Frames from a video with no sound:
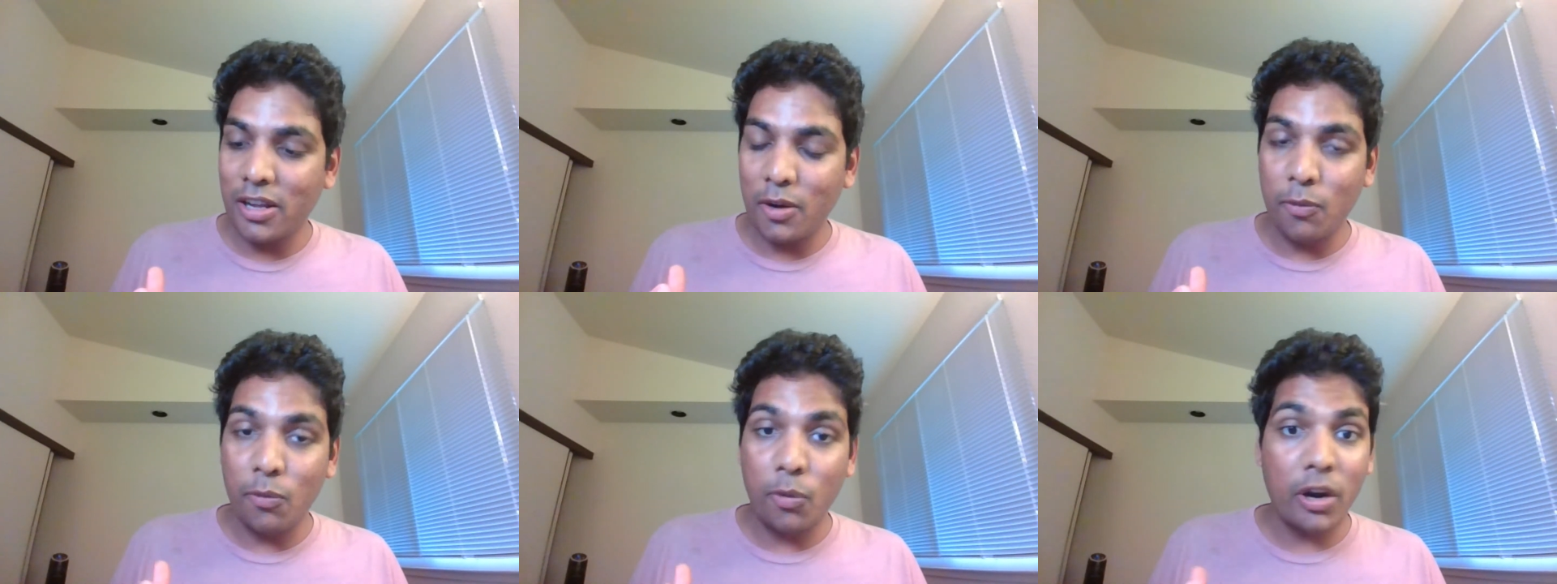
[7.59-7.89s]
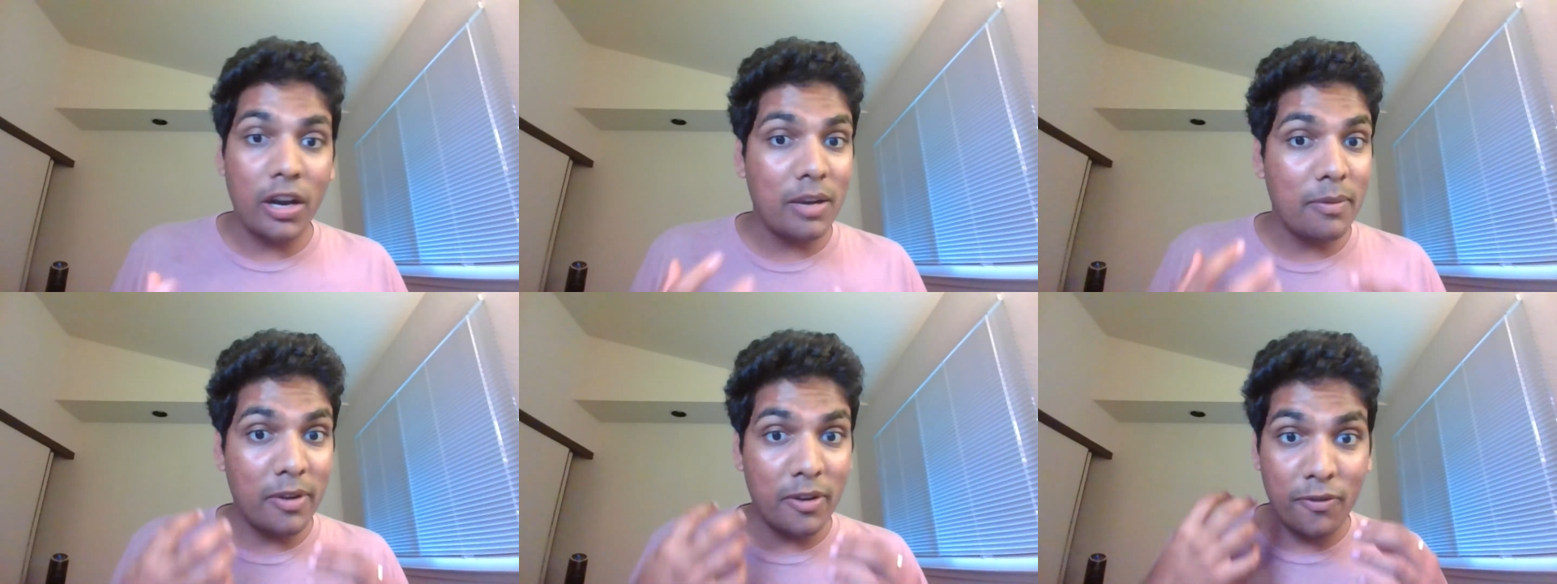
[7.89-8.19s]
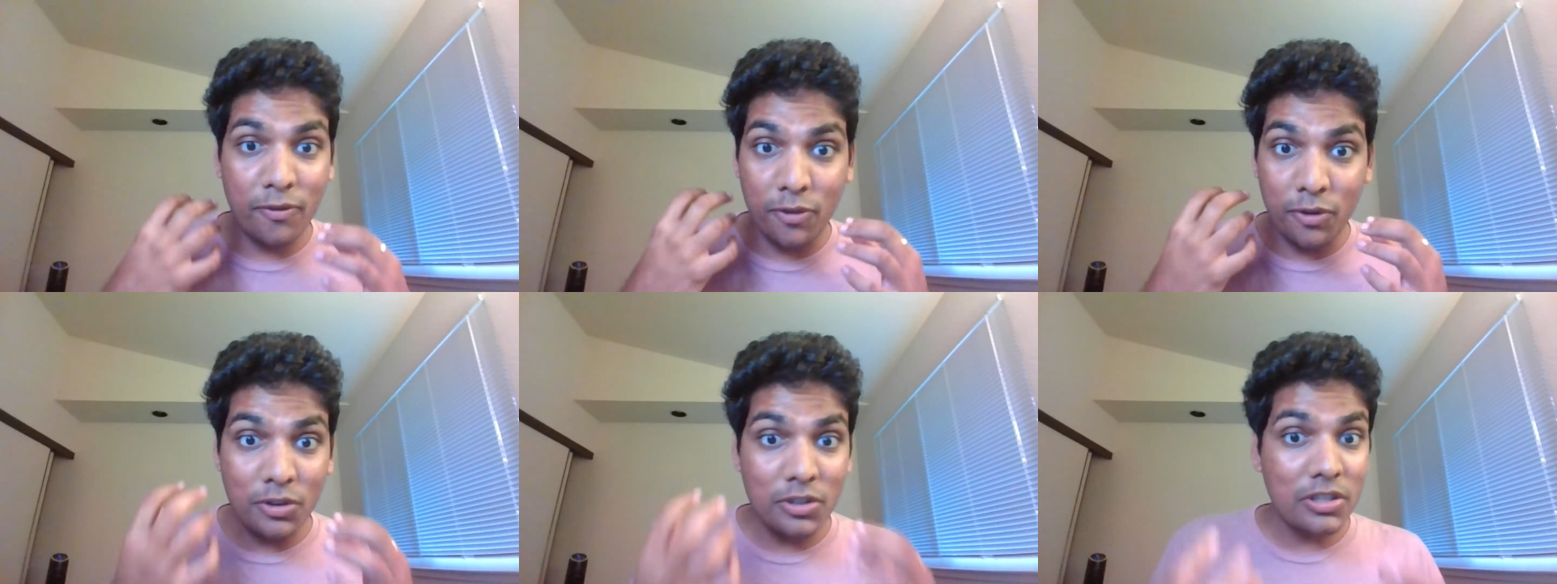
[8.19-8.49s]
what my
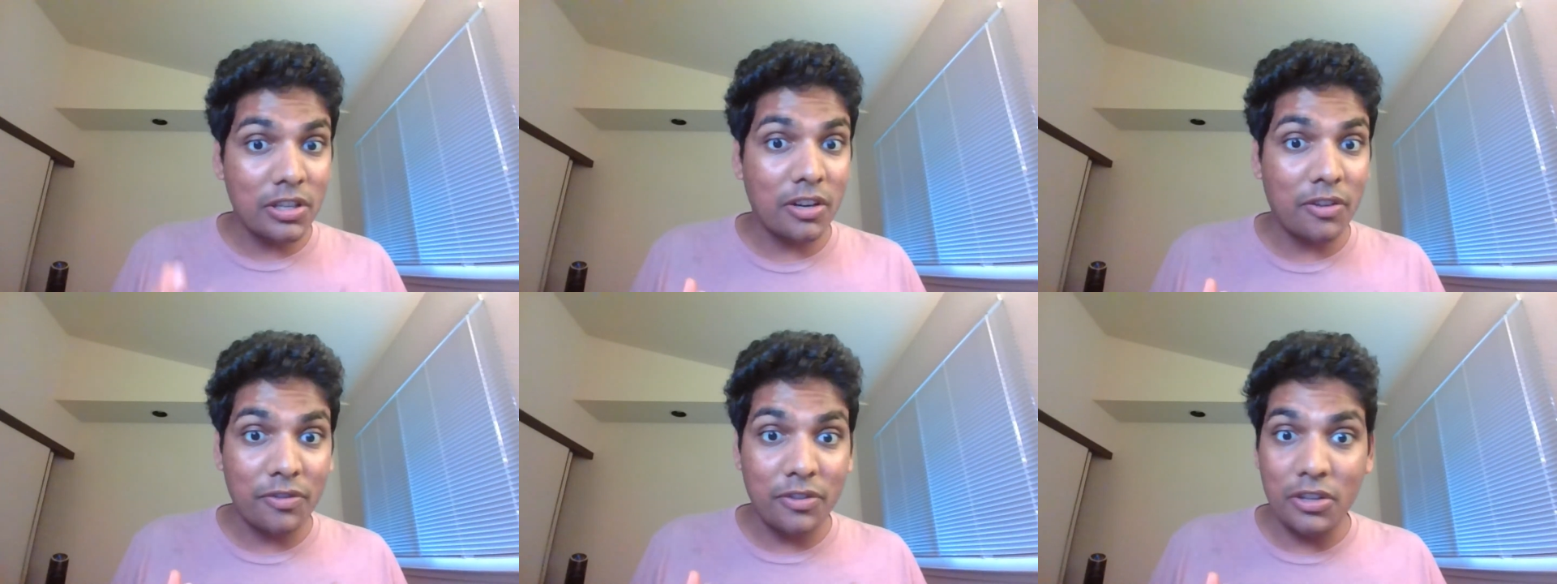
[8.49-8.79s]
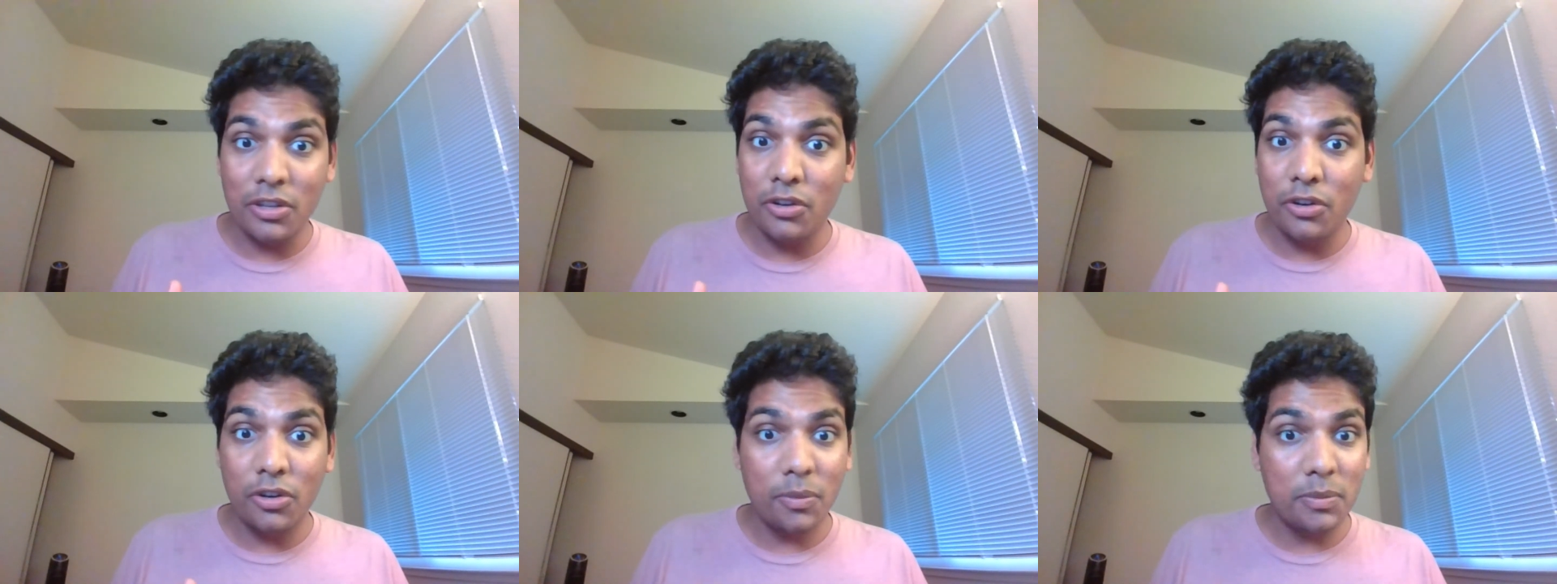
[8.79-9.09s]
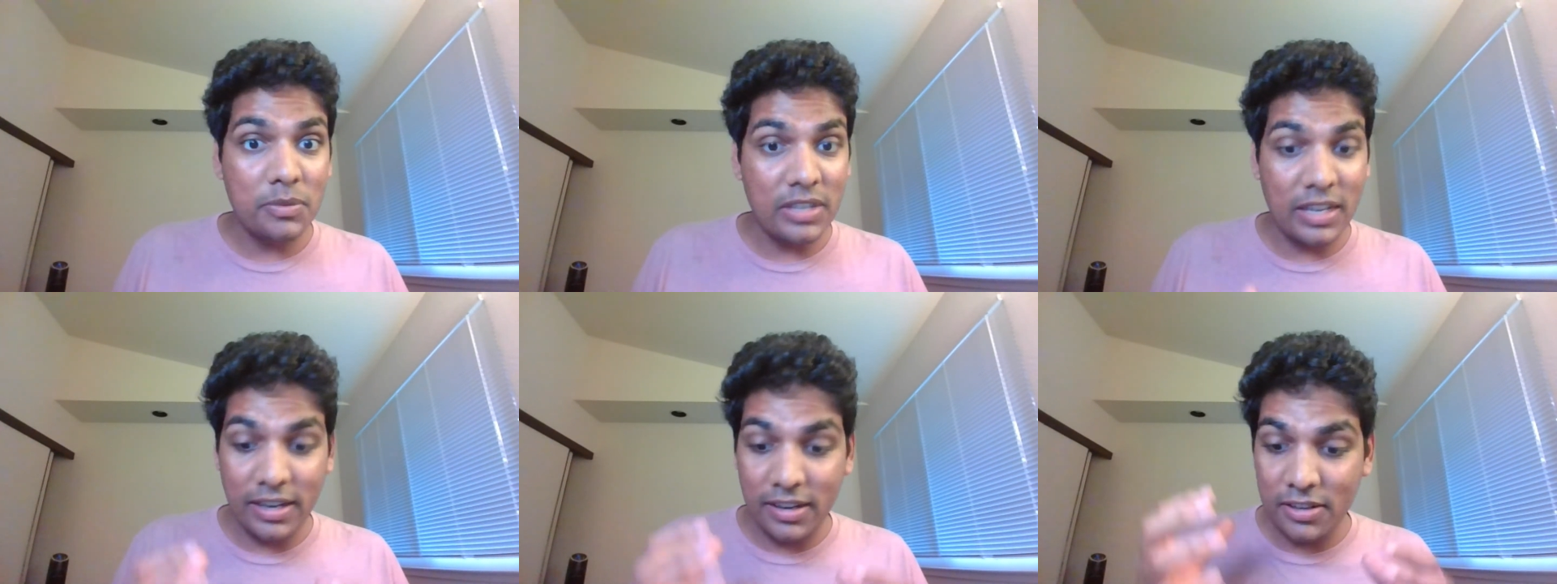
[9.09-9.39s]
future of the
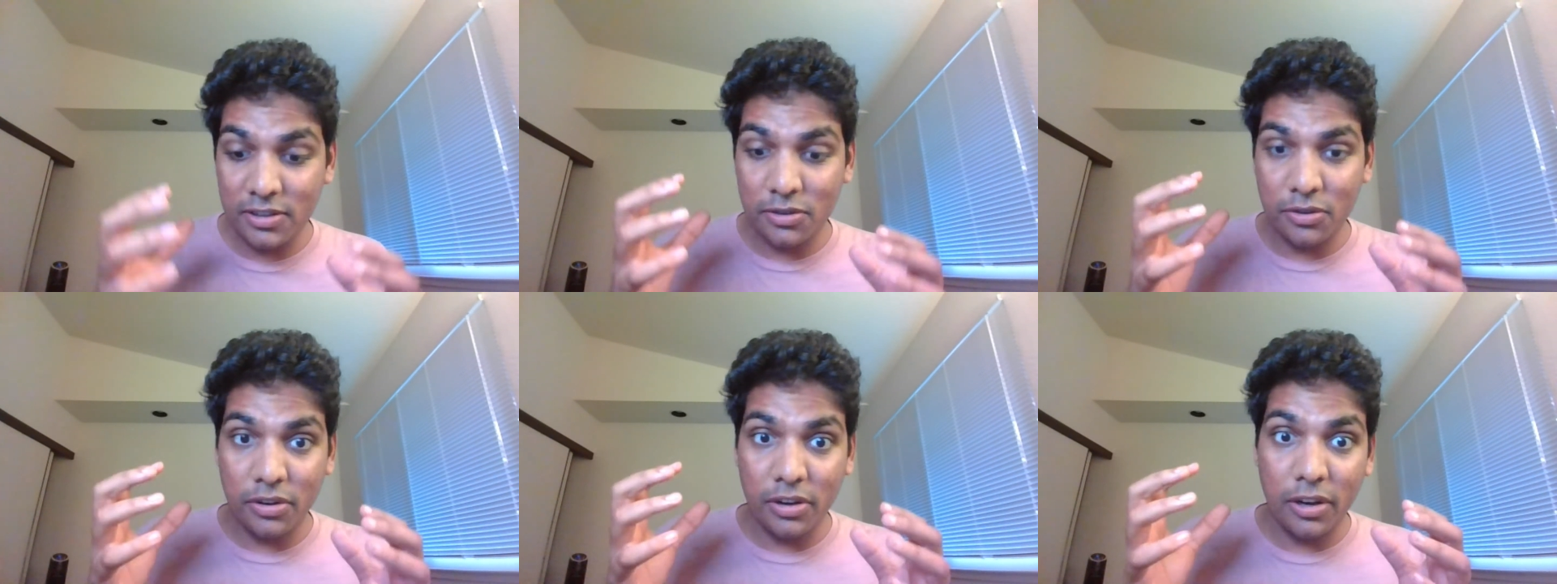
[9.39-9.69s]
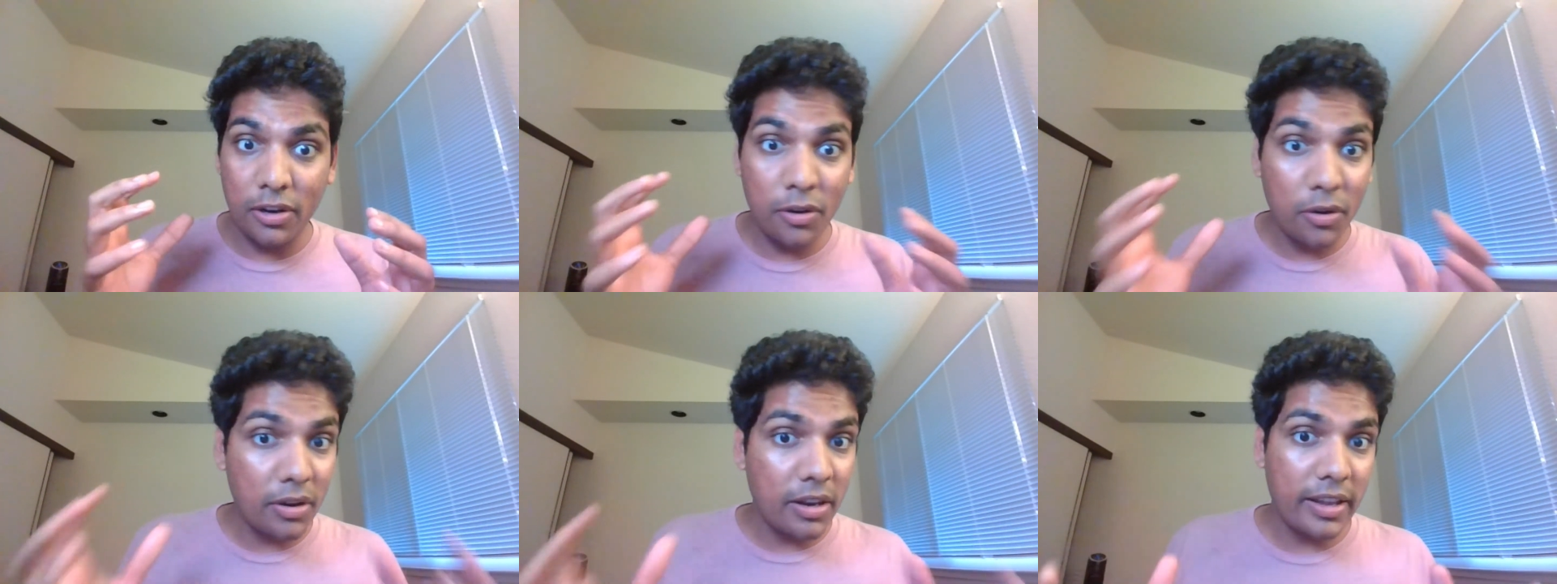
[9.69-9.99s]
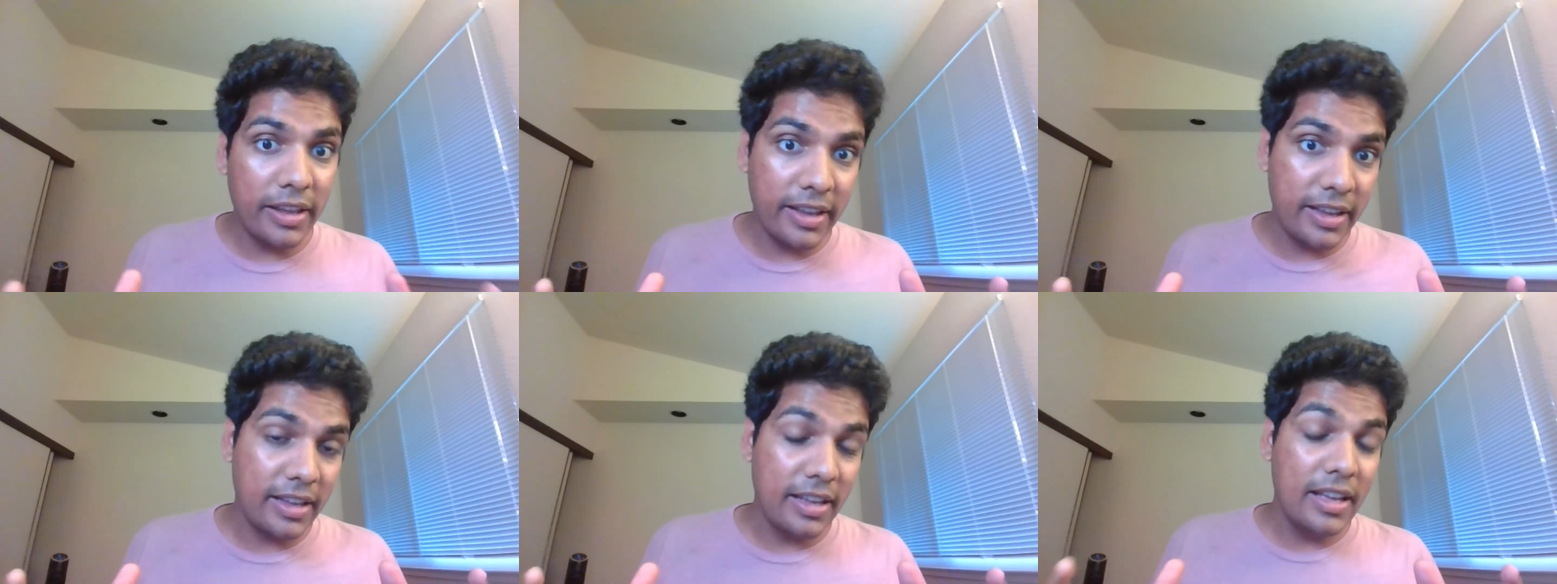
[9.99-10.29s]
YouTube channel is going to look
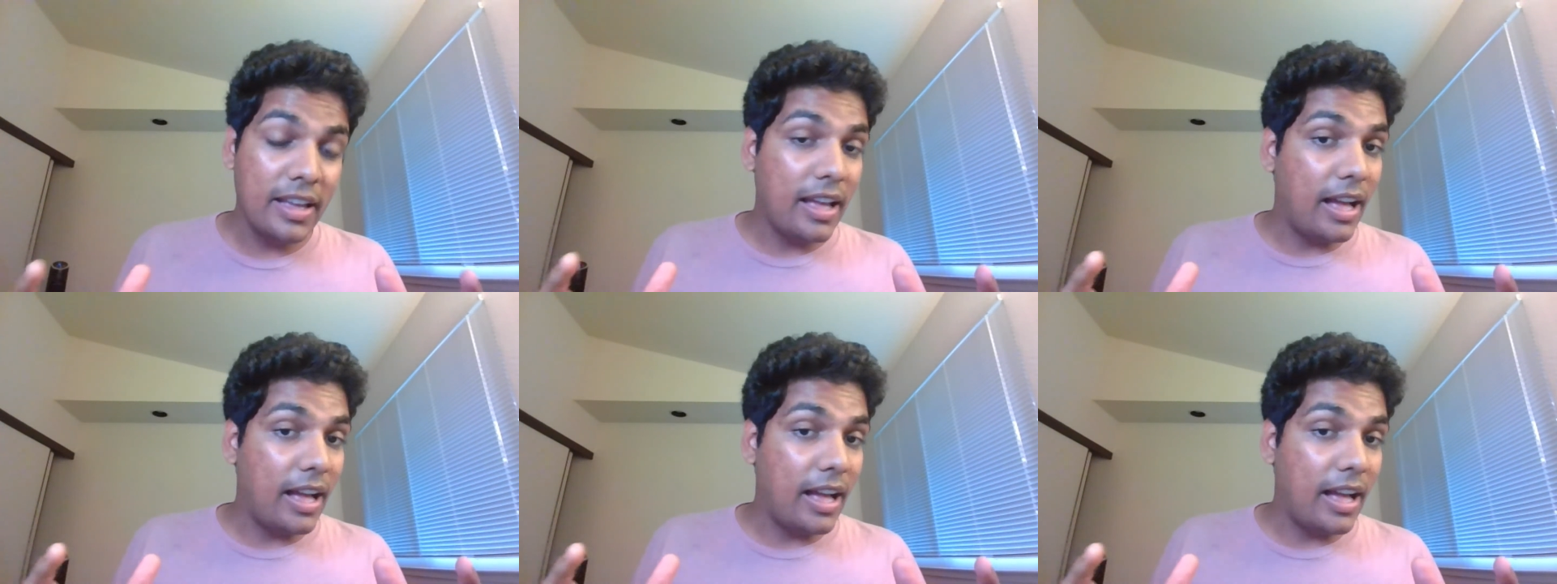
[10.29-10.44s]
like.